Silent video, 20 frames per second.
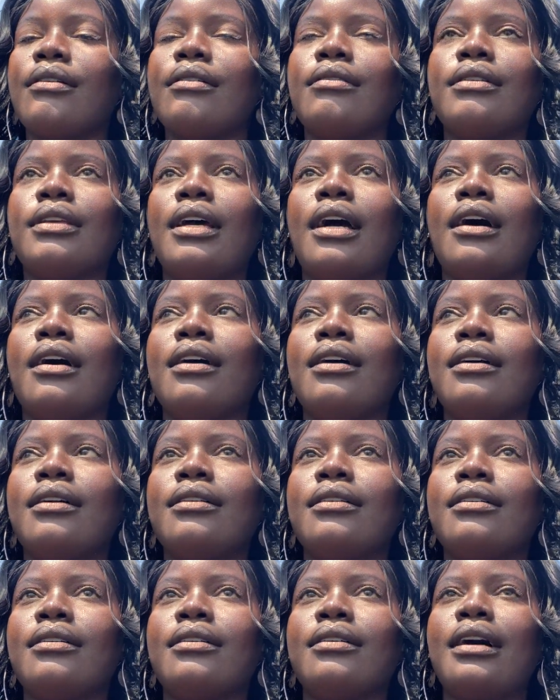yeah,
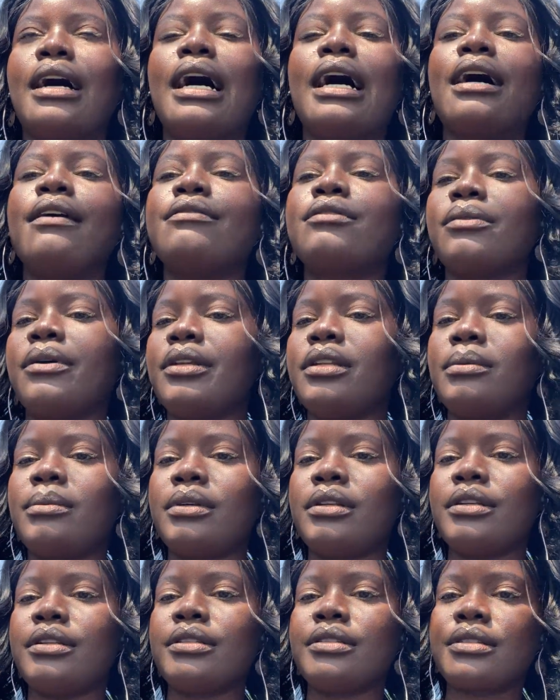I have 20
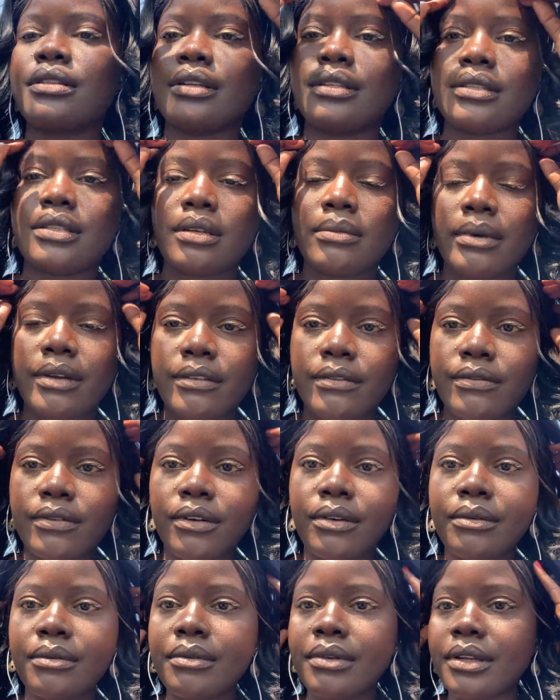minutes until my
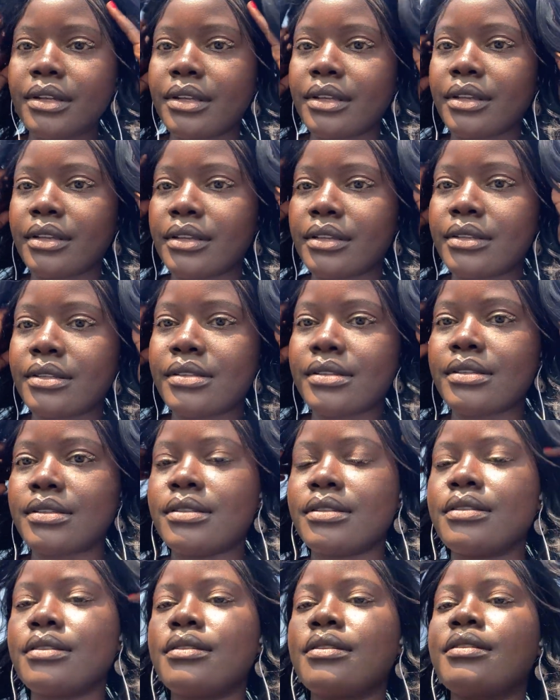phone is
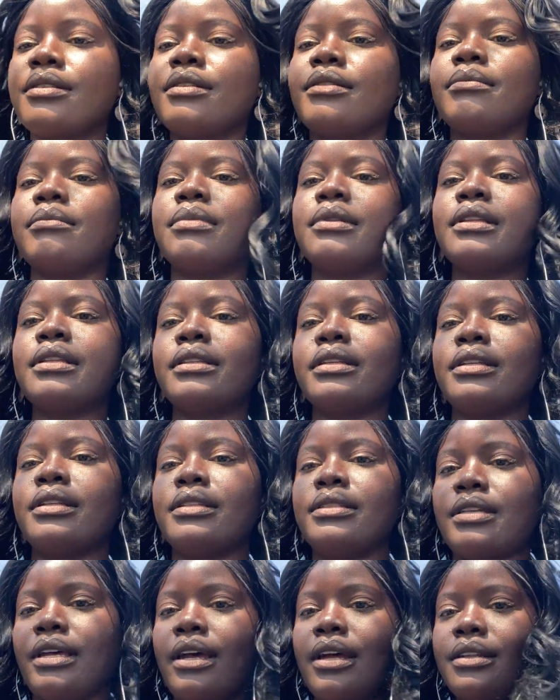completely
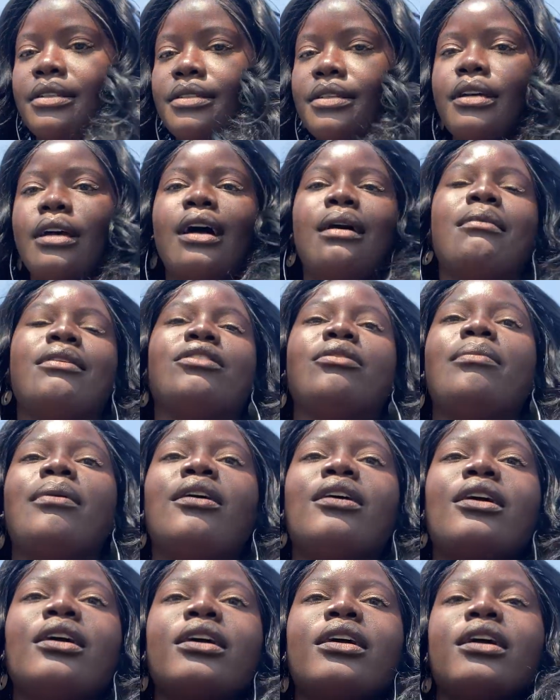dead. I'm at the
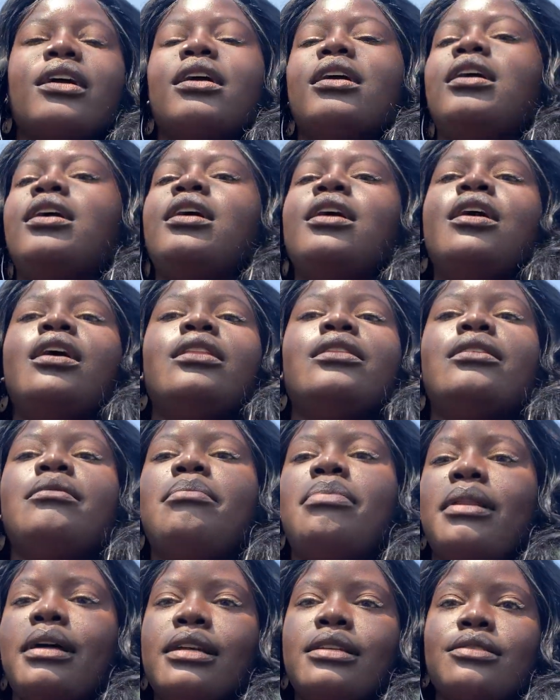park. The
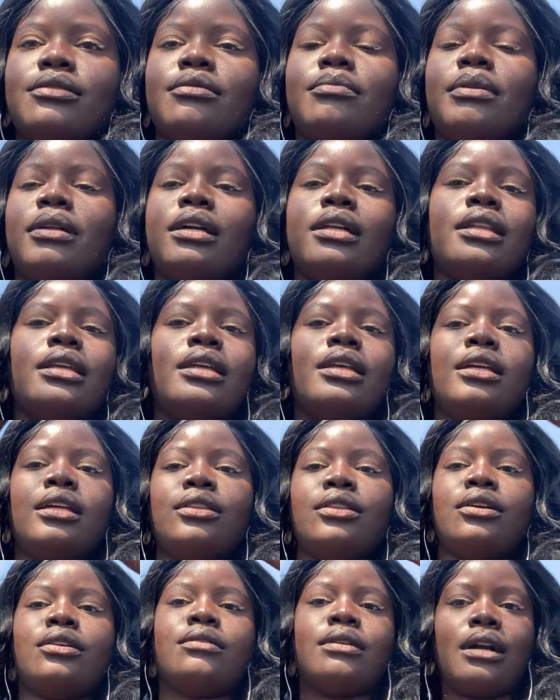planes are planing.
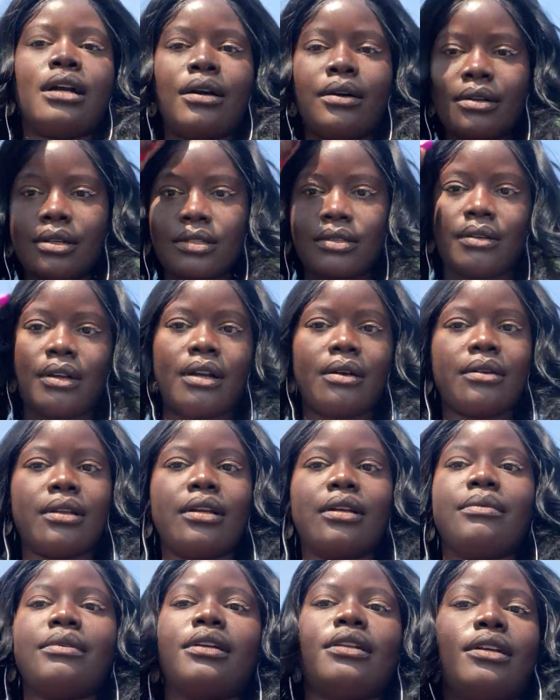The crowd is
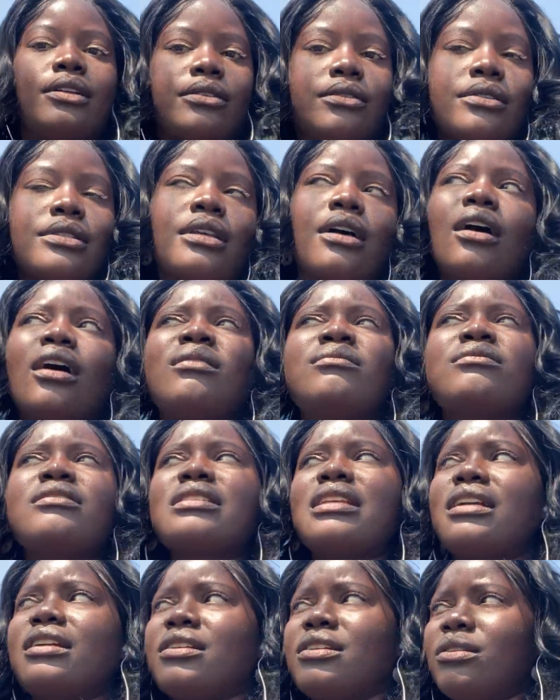crowding. I'm kidding. There's
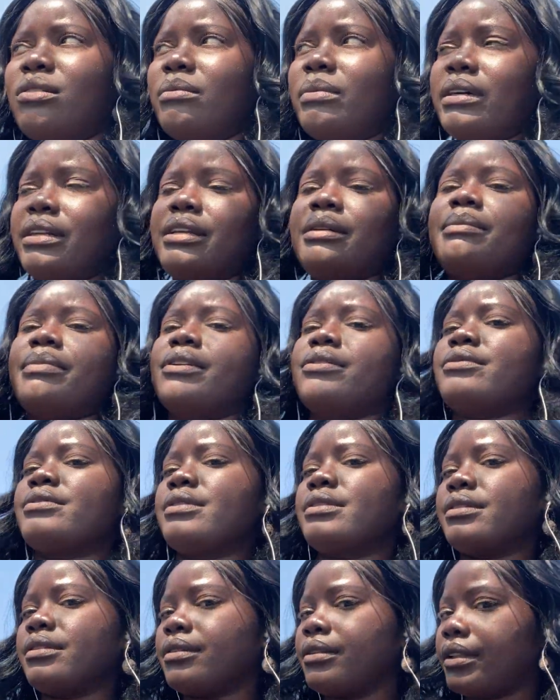almost like nobody, but there's
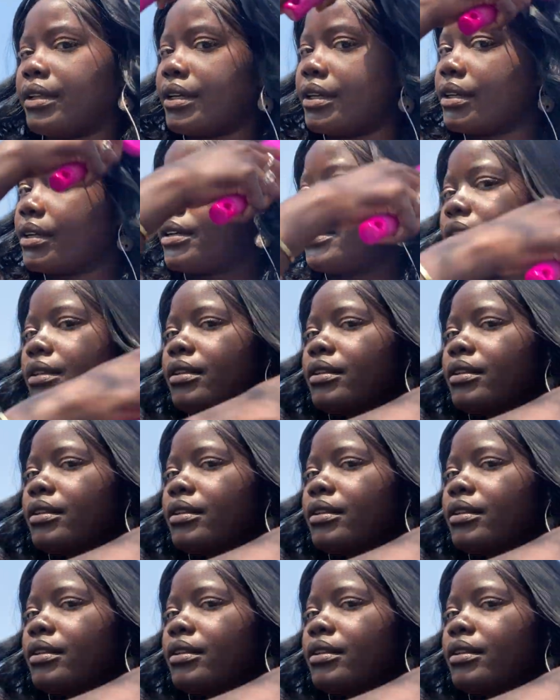still like a